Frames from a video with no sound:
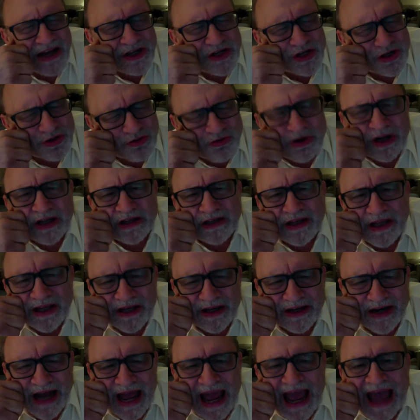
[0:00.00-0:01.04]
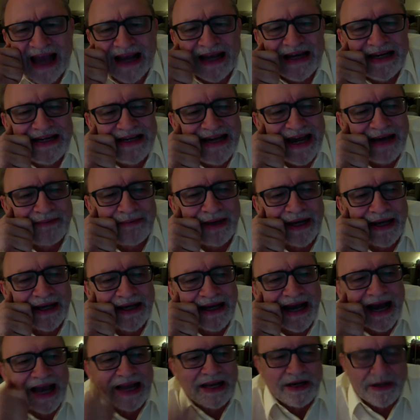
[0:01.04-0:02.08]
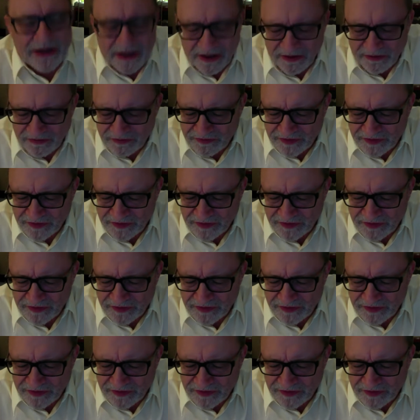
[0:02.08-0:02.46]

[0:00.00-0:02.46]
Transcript: strictly an academic kind of